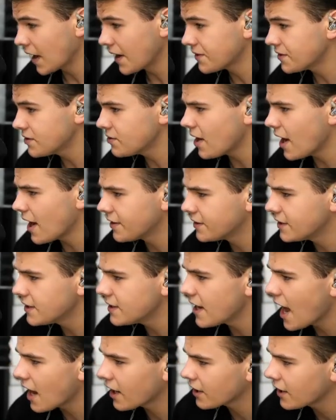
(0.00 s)
I
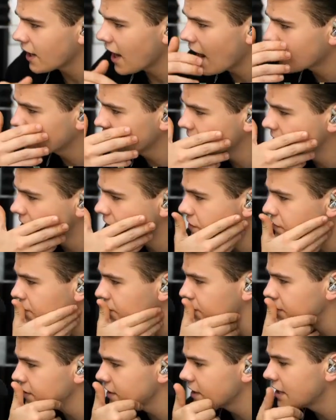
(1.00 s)
did actually learn
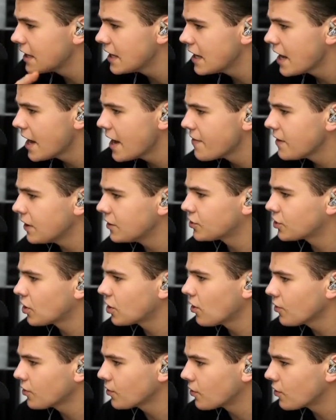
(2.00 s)
this is the
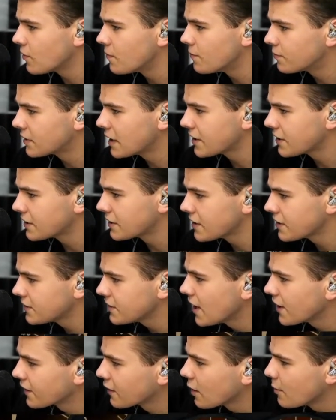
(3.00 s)
internal compressor, and
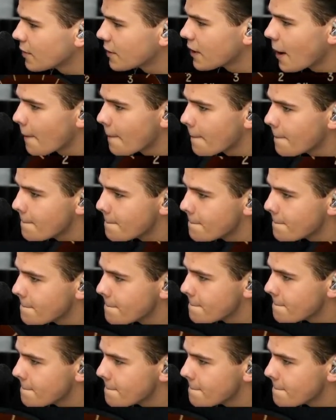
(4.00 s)
it's not coming up.